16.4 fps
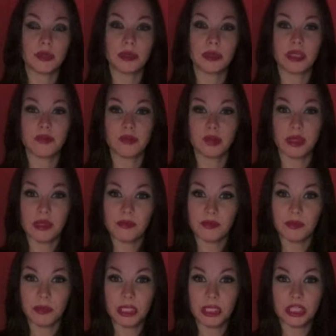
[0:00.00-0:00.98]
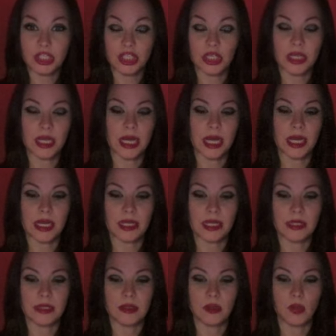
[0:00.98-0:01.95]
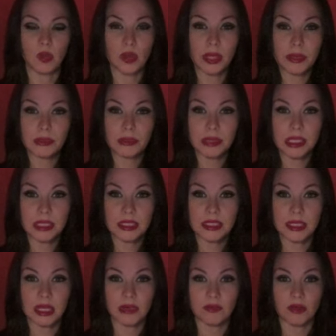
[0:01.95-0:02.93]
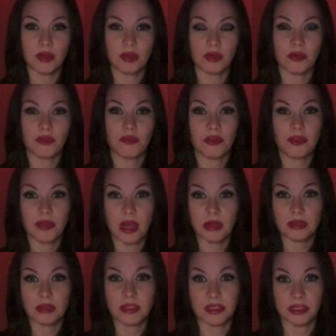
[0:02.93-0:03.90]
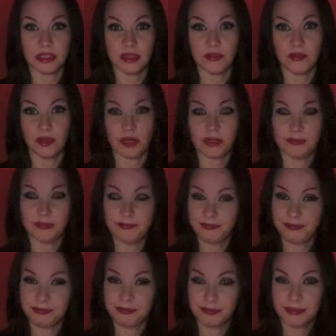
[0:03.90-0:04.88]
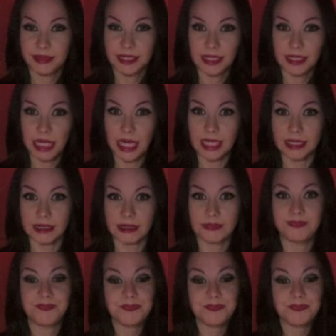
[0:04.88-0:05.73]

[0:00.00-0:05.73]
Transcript: I'm going to give you information on what it means to have your fifth house in different signs.